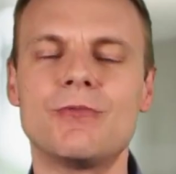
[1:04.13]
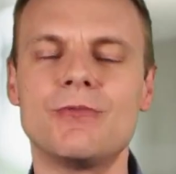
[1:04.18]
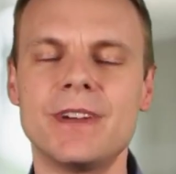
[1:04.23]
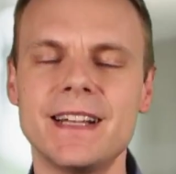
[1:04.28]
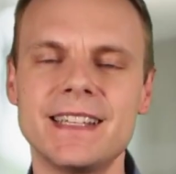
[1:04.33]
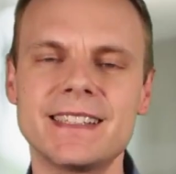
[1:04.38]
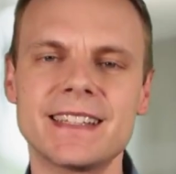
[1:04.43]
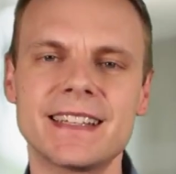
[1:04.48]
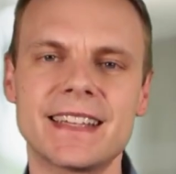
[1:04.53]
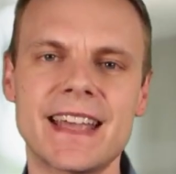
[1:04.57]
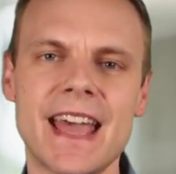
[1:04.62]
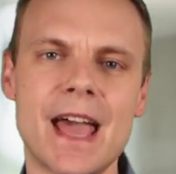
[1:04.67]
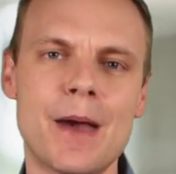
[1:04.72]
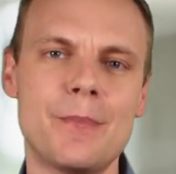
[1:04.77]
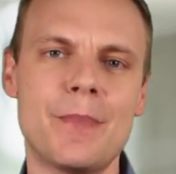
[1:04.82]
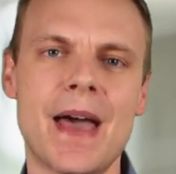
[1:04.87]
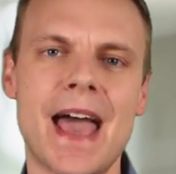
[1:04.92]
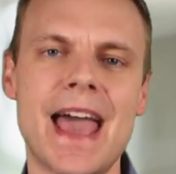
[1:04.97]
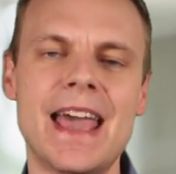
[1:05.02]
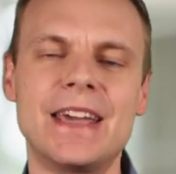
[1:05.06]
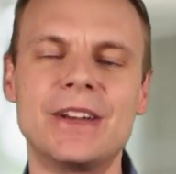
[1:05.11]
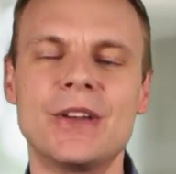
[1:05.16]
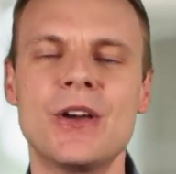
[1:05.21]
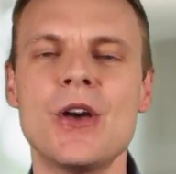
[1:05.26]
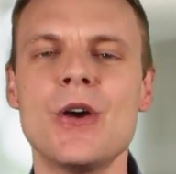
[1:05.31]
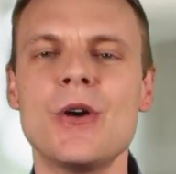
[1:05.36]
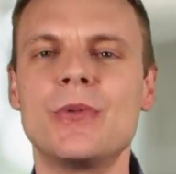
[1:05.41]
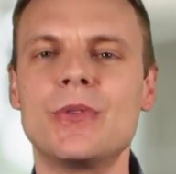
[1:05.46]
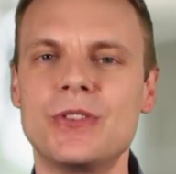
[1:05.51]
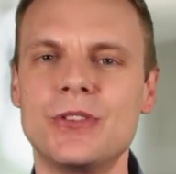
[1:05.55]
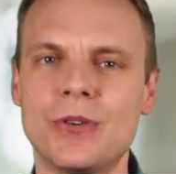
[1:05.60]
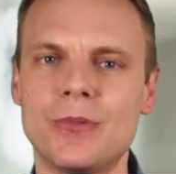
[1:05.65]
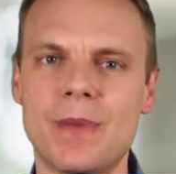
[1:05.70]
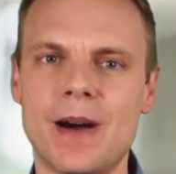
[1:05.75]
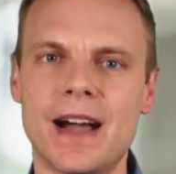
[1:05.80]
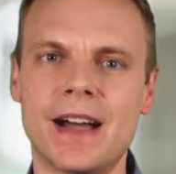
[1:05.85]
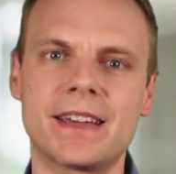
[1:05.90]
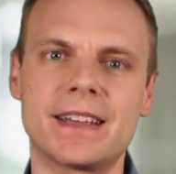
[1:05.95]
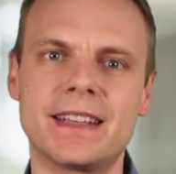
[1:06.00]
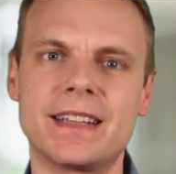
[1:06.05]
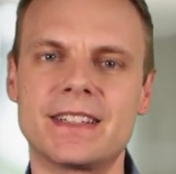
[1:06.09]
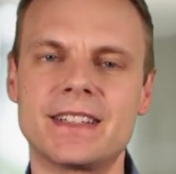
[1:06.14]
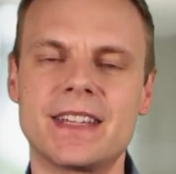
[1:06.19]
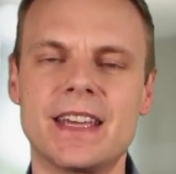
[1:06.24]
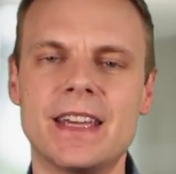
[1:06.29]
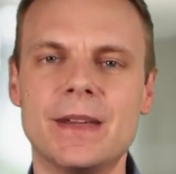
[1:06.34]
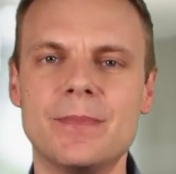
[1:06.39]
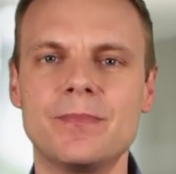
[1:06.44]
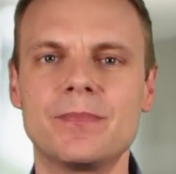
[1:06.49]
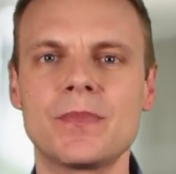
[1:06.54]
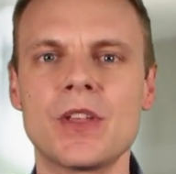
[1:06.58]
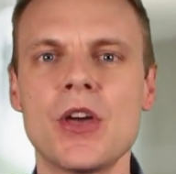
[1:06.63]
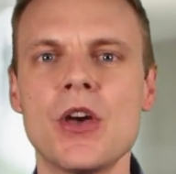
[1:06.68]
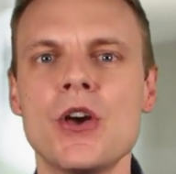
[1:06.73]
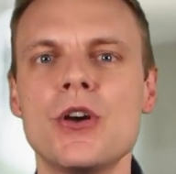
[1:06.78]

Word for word: a recent campaign with your marketing team.